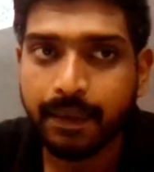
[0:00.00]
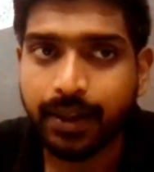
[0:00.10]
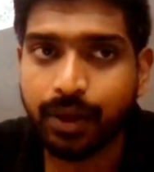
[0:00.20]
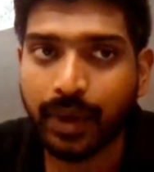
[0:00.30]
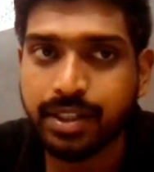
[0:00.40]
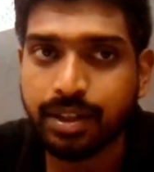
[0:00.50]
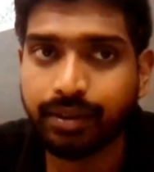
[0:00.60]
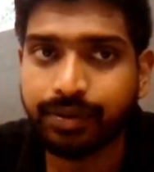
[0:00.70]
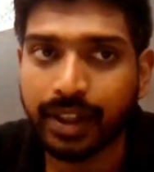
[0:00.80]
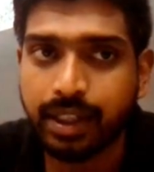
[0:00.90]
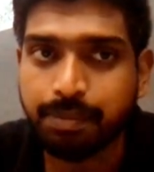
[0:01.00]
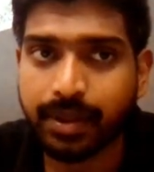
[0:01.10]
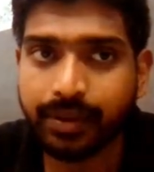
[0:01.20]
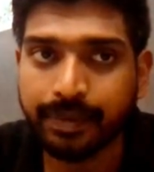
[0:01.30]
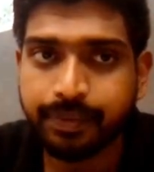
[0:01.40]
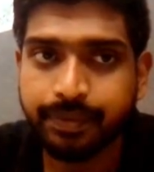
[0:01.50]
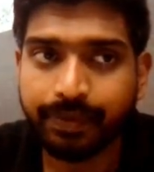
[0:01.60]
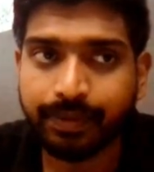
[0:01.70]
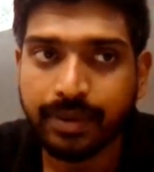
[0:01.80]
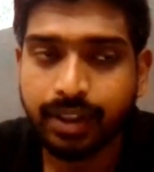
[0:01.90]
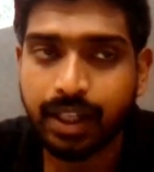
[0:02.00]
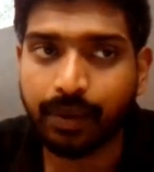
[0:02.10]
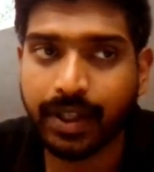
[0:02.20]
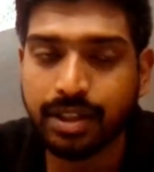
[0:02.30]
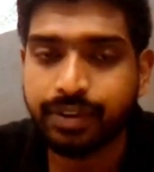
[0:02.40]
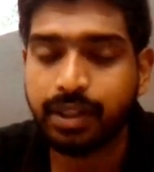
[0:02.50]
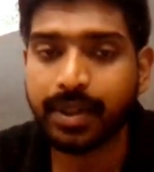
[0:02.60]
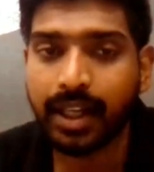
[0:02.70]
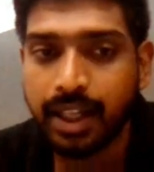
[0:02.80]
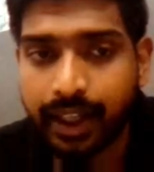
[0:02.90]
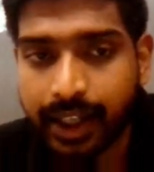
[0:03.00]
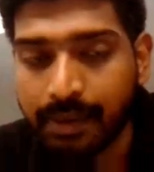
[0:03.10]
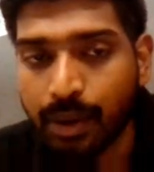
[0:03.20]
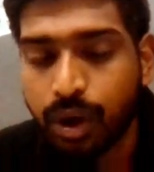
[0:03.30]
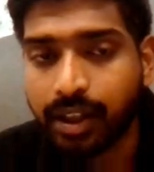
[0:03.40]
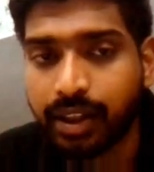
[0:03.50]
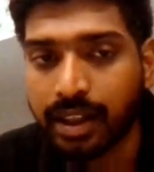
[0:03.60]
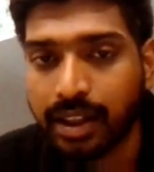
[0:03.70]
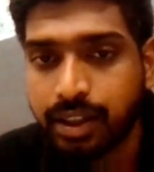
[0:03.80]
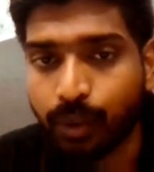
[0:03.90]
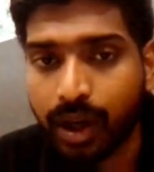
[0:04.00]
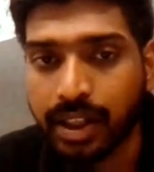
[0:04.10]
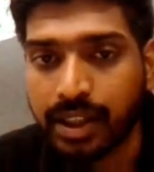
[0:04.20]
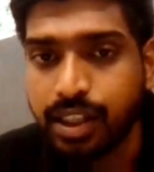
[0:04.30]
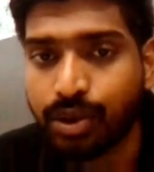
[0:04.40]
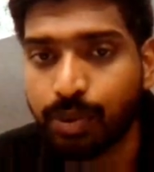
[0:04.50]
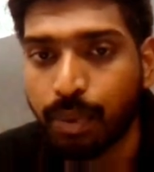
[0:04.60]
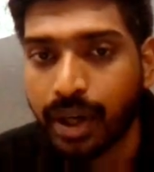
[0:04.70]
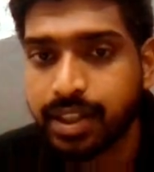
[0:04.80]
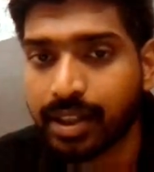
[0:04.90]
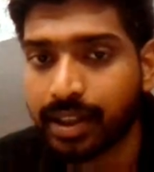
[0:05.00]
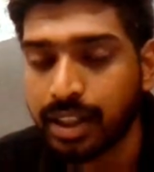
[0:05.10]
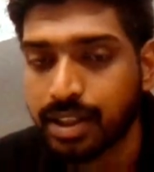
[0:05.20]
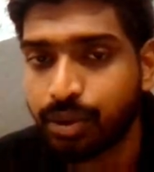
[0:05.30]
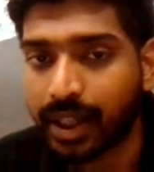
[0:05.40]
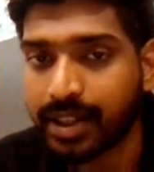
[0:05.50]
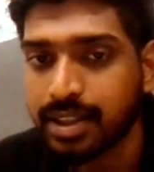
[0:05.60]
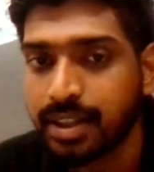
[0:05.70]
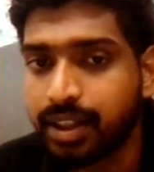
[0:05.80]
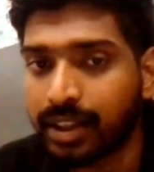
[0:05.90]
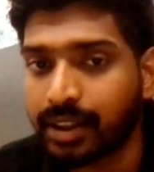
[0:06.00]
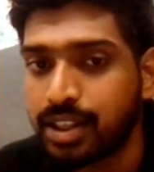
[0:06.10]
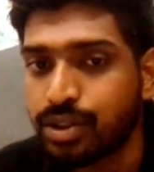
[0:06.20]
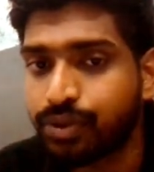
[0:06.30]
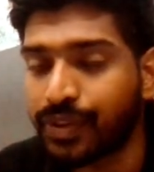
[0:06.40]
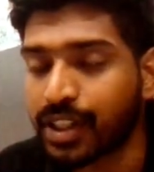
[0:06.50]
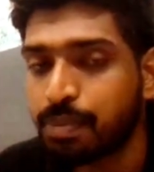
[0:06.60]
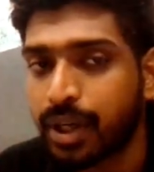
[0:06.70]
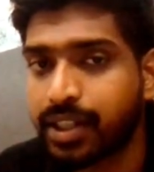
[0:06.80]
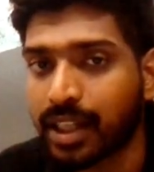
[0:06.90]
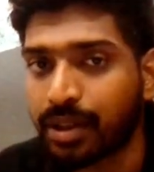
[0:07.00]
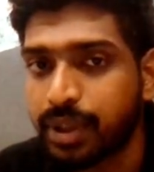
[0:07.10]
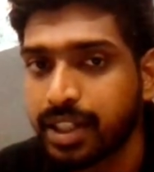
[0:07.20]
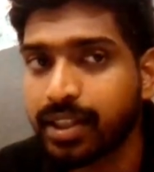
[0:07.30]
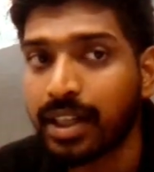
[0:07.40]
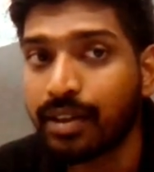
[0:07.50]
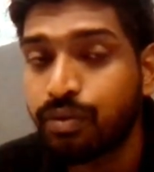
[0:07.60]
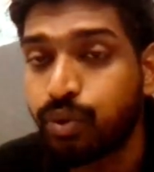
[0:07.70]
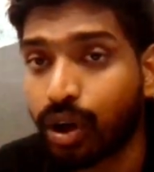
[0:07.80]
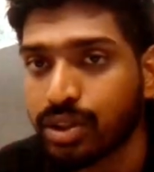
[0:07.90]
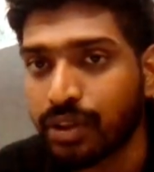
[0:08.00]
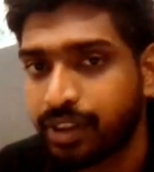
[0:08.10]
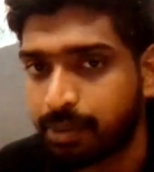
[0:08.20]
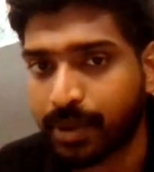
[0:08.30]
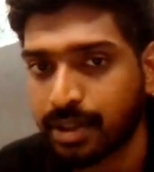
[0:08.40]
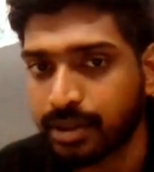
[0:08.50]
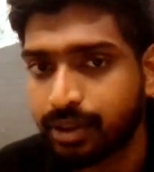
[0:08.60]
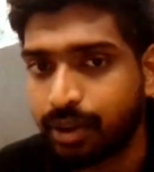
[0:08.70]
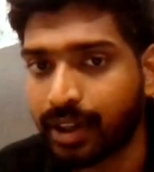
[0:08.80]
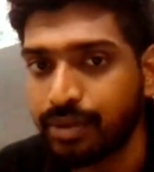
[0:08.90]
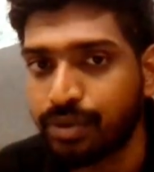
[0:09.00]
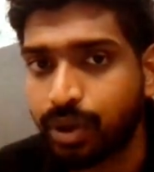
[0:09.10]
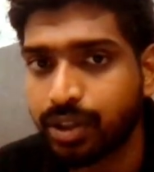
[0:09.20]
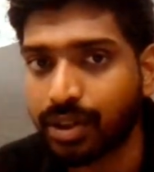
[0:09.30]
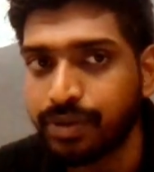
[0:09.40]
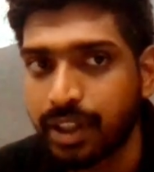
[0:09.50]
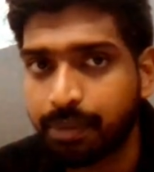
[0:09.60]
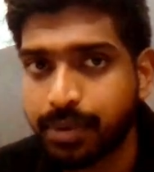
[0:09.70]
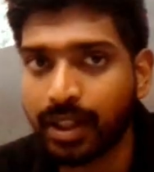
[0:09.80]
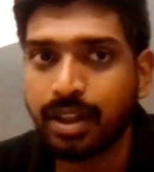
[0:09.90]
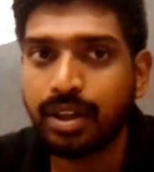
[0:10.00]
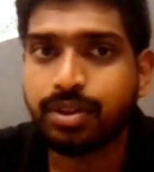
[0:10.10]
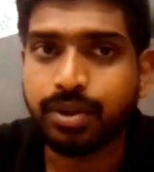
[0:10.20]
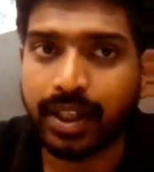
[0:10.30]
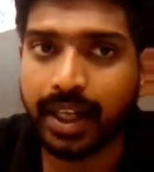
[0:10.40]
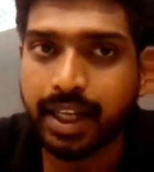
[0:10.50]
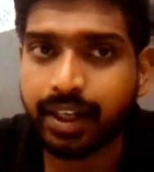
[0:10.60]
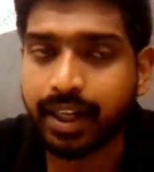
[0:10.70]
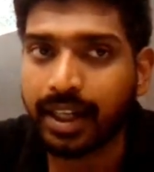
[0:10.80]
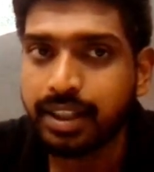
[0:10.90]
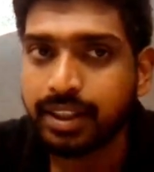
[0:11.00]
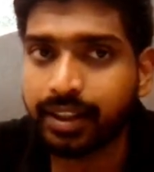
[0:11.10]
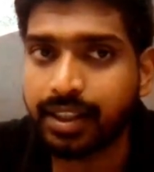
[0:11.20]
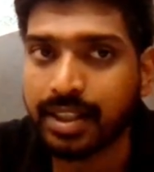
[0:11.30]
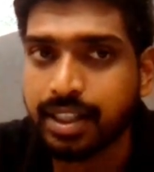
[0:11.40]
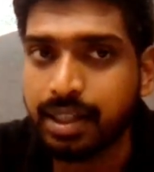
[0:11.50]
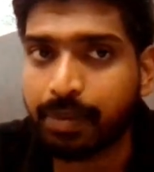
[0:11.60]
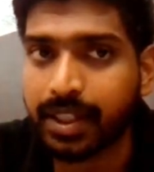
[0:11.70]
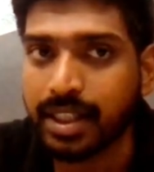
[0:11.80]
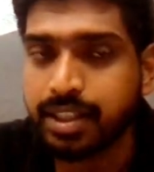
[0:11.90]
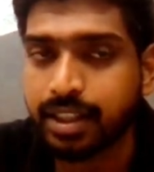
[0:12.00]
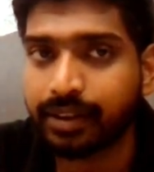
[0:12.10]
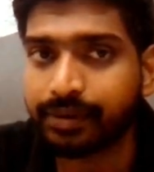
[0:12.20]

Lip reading: equation of ellipse. Equation of ellipse. Tell me what these 2 points is known as. These 2 fixed points are known as focus of ellipse. Got it? Focus of ellipse. So here I can write this represents a